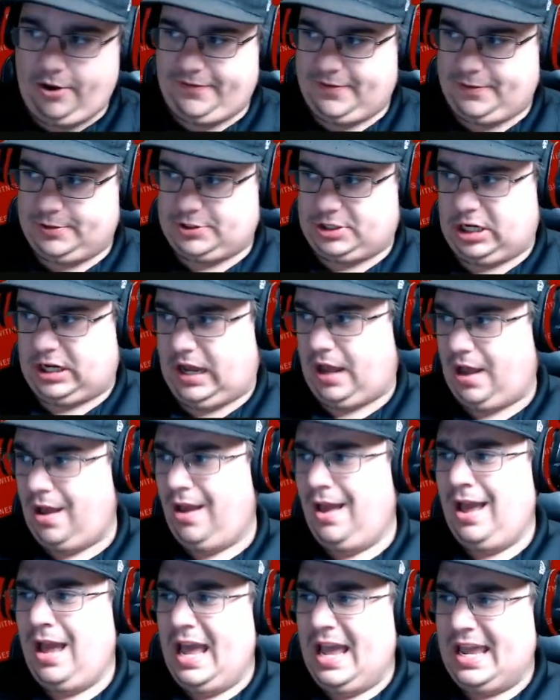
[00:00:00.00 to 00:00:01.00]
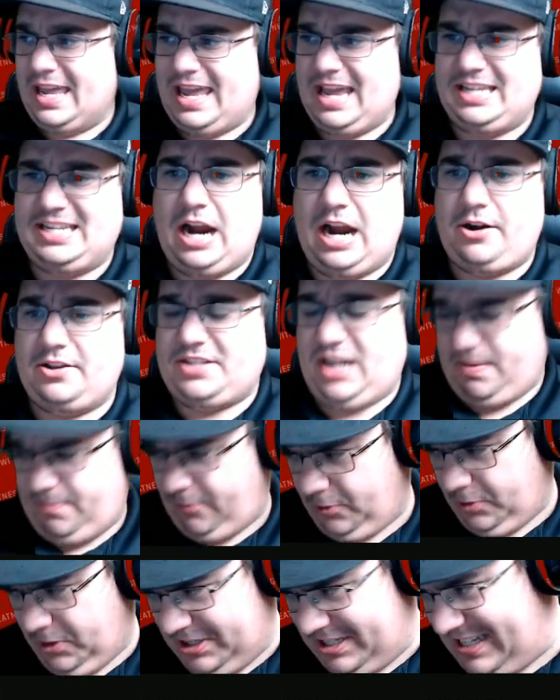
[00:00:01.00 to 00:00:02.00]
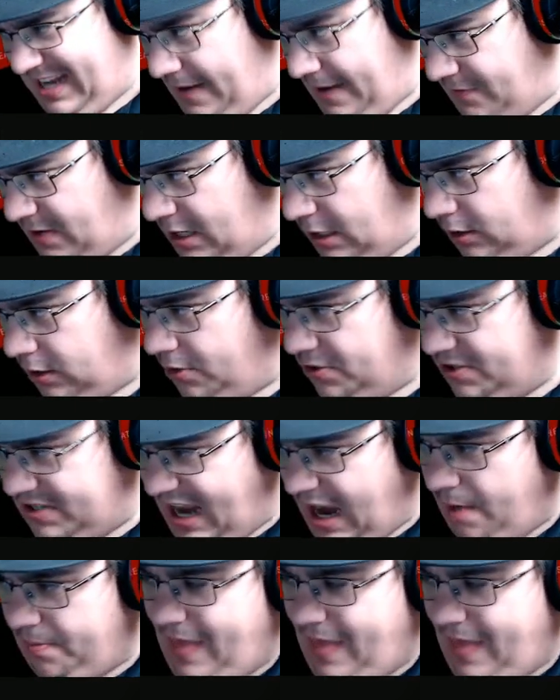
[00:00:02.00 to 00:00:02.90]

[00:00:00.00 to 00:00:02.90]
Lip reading: it was going to get down in time before the safety closed down, but